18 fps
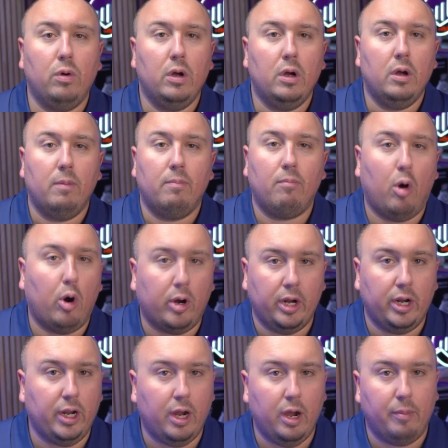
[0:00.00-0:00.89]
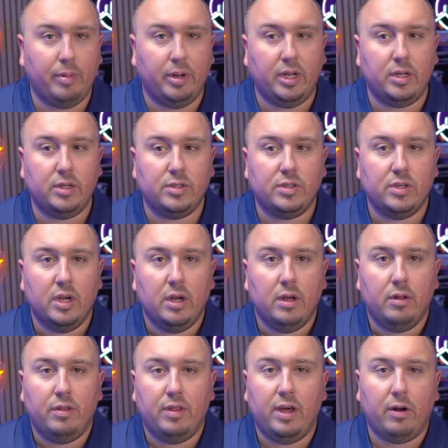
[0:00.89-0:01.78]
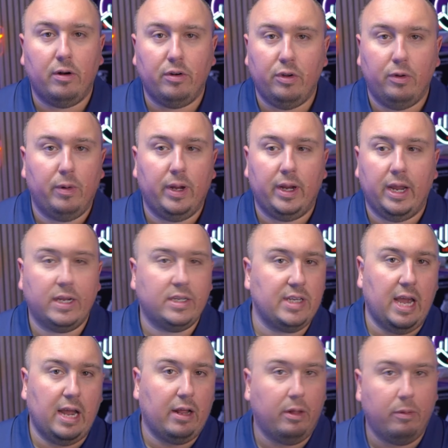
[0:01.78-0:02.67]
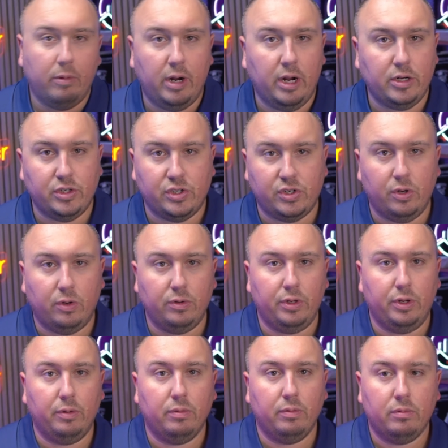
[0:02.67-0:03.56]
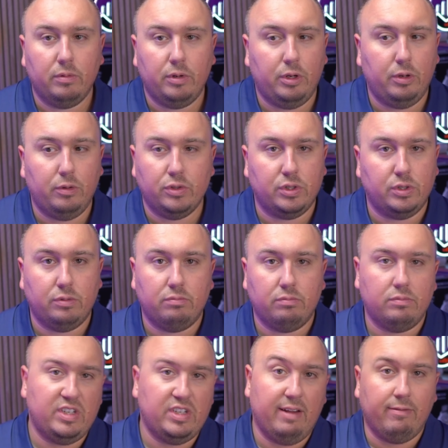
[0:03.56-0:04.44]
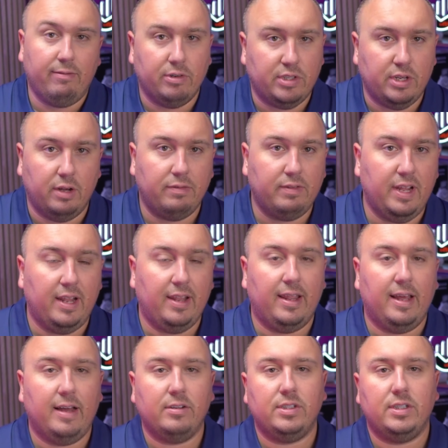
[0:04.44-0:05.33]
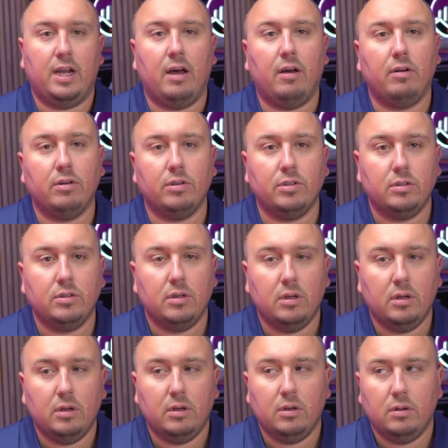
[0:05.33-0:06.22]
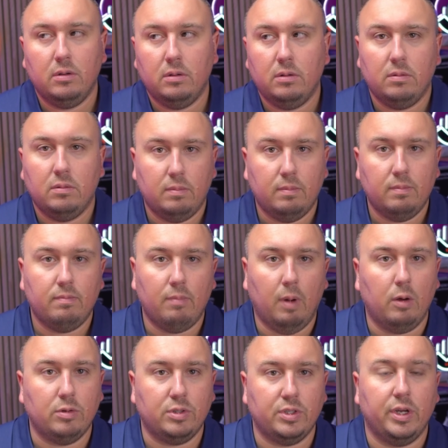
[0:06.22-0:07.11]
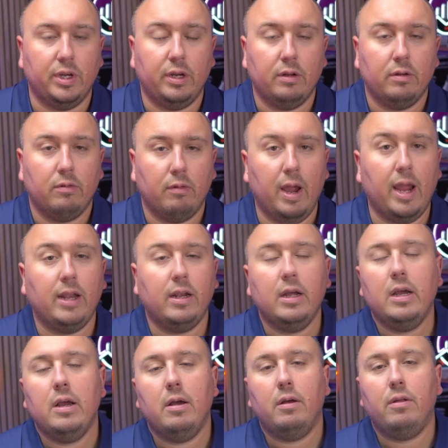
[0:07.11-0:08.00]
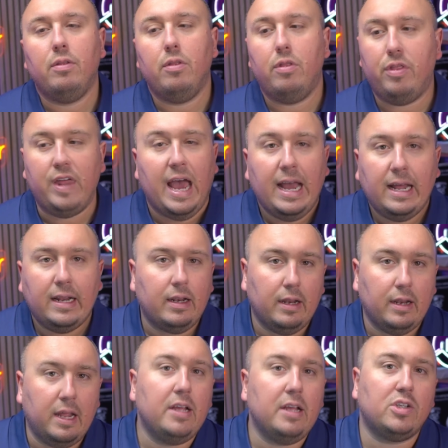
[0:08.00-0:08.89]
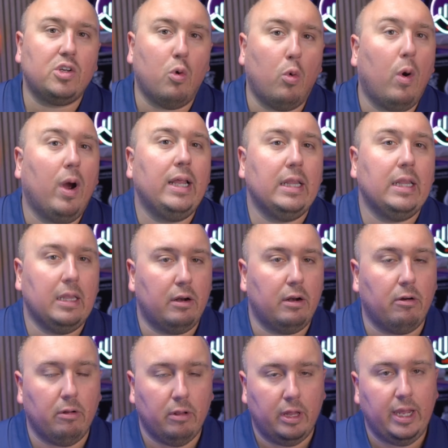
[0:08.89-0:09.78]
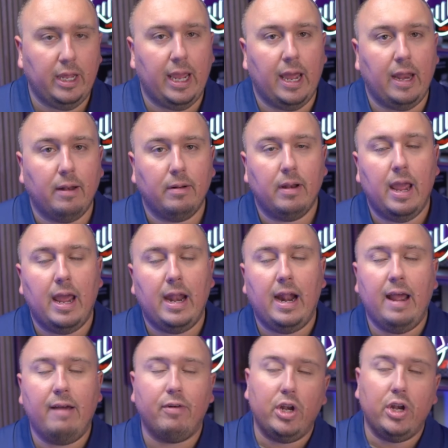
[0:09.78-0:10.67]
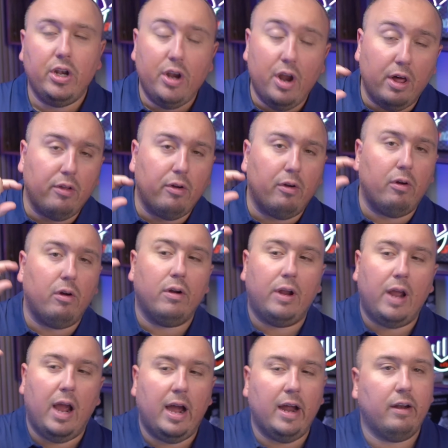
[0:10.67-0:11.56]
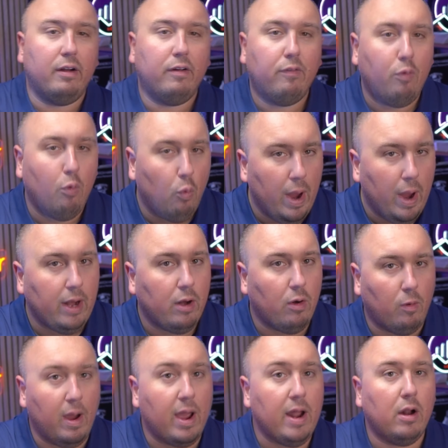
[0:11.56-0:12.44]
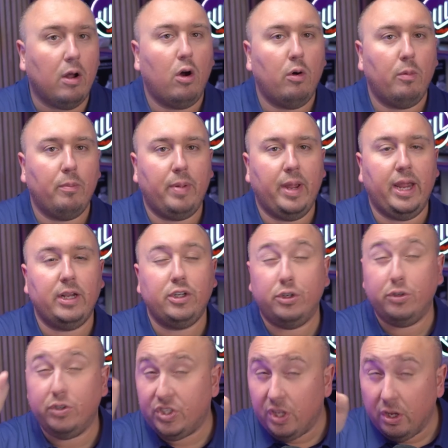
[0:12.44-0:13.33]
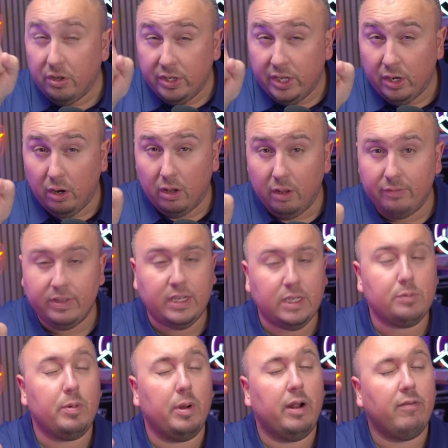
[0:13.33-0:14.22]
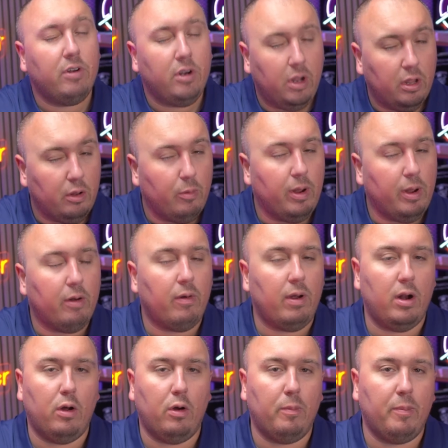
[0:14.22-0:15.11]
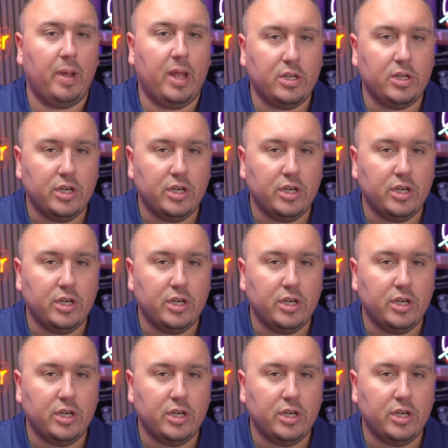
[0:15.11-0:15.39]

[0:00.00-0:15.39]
marketing companies that are doing exactly what I just told you. You just saved yourself $10,000 mostly, right? That is quite literally it. And I have another kind of way to write a homepage. You still need all of these, but I have another way to write a homepage